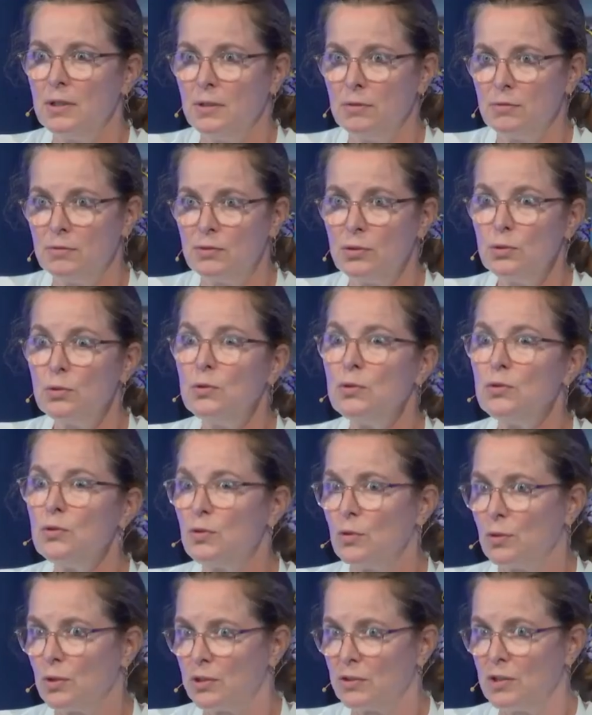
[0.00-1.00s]

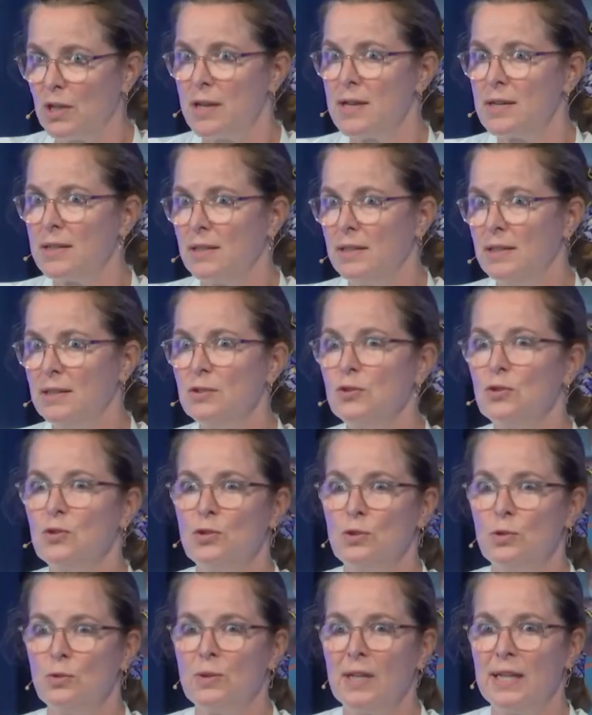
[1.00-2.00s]
rules or
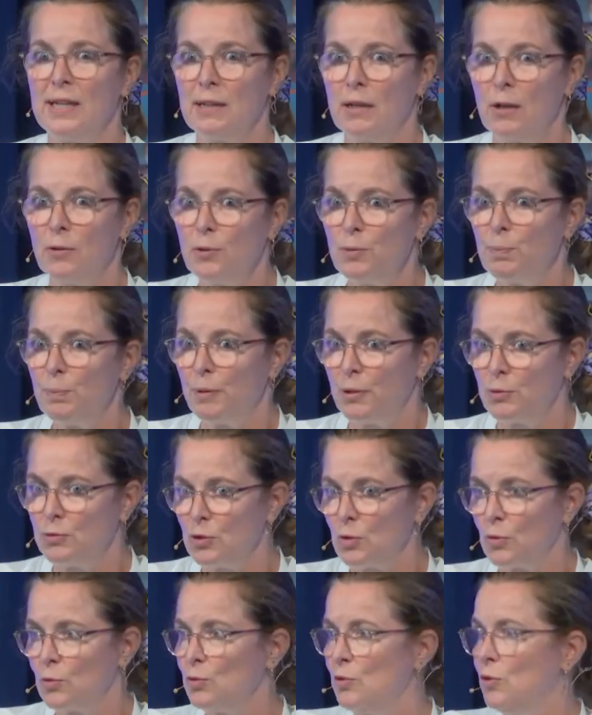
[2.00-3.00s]
targets to include
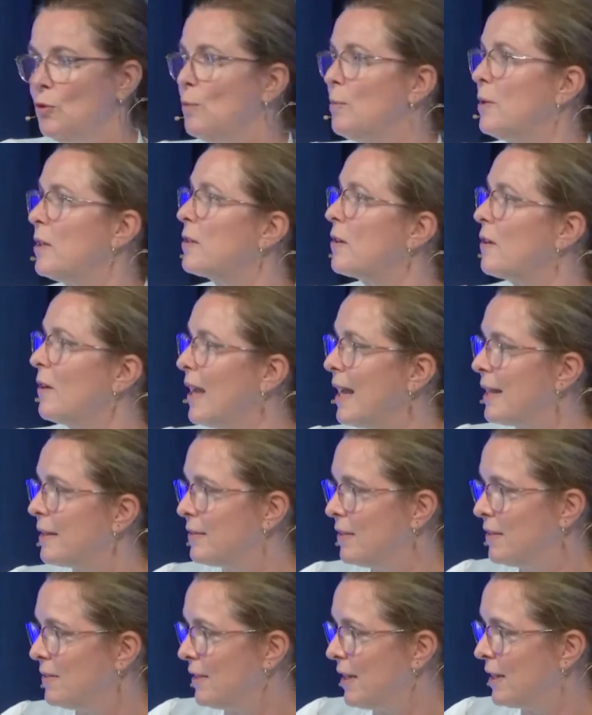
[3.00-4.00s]
post-consumer
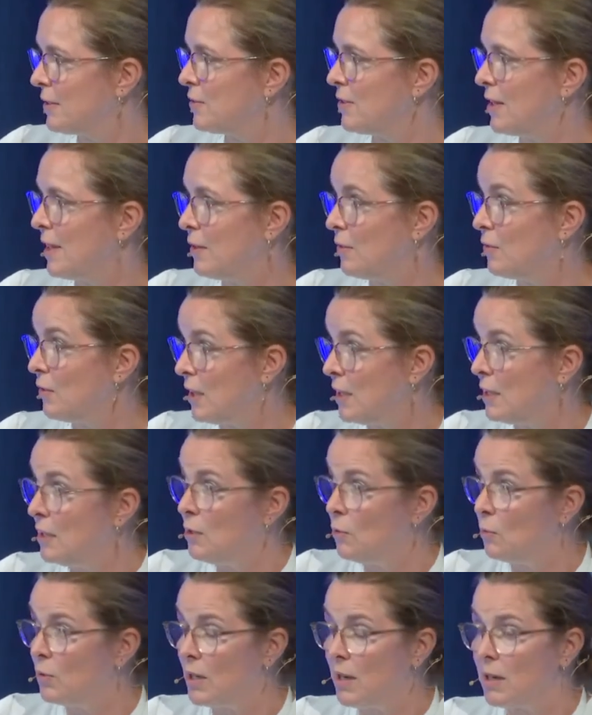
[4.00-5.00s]
collected textiles in
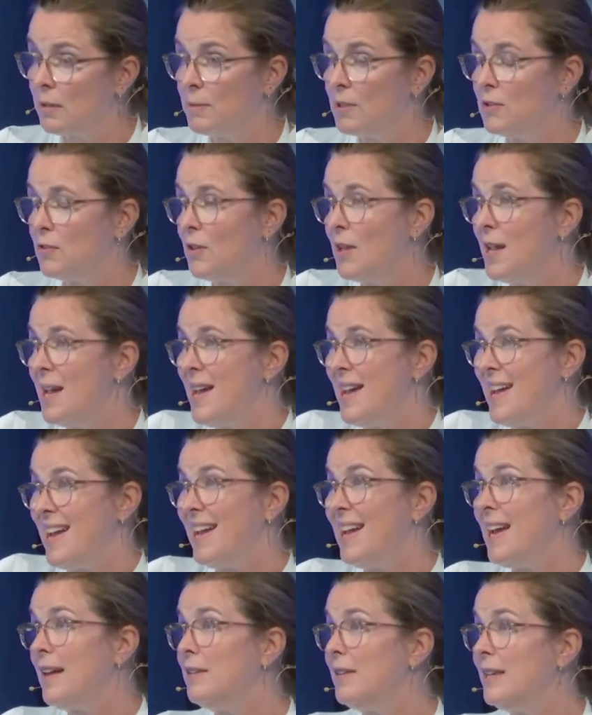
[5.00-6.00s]
new garments.
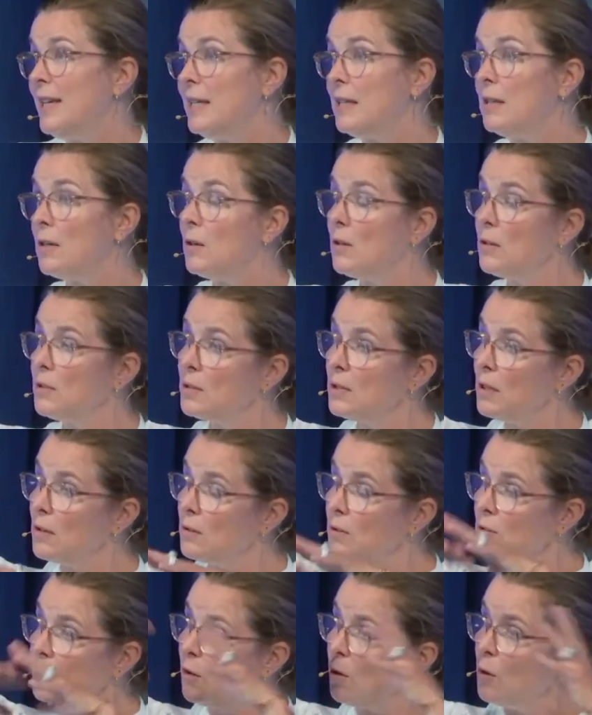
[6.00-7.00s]
And I think
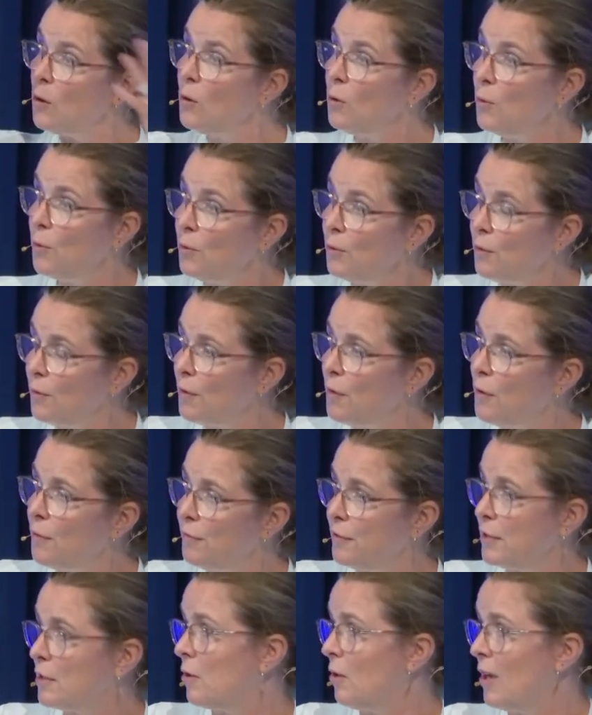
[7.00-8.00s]
on the whole
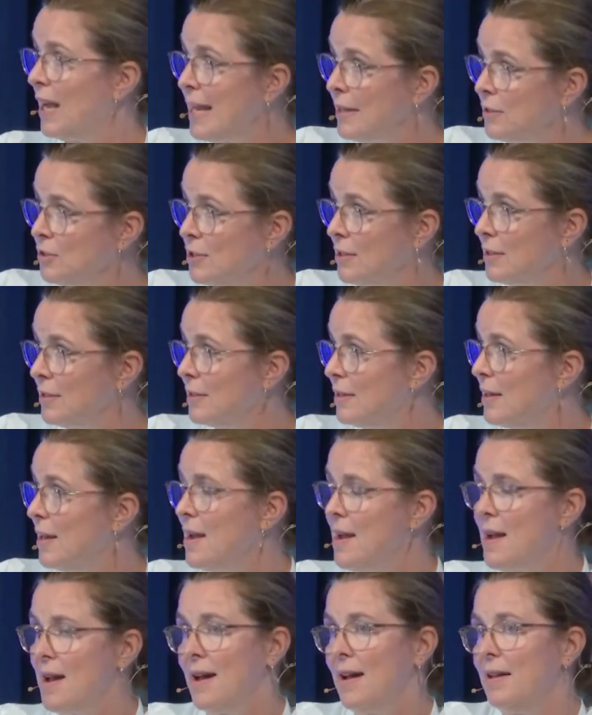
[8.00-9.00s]
of a collection,
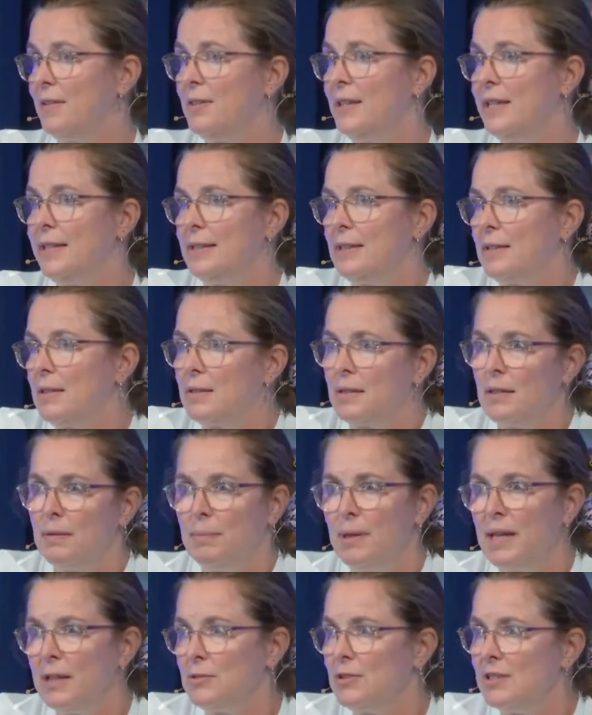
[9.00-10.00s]
I think
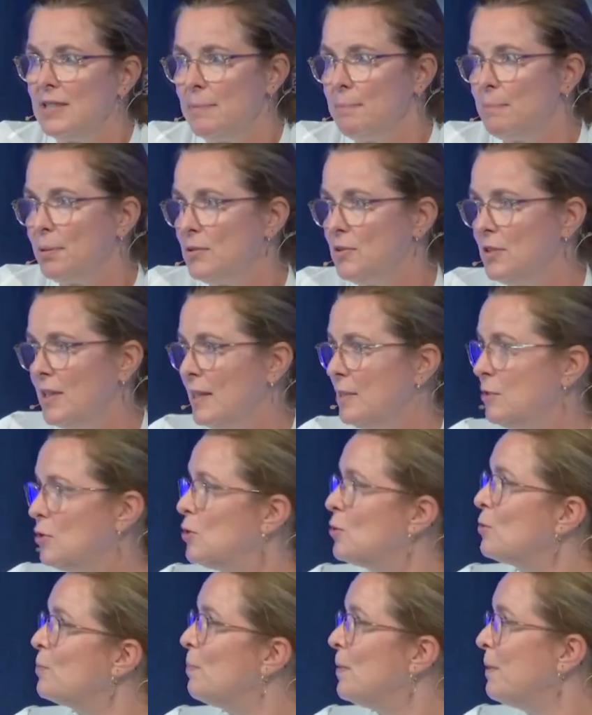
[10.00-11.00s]
about 10%
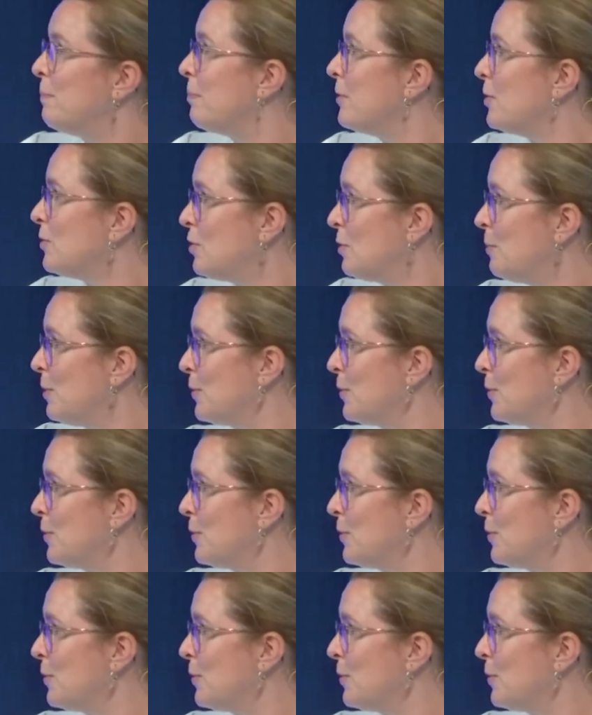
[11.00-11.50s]
should be possible.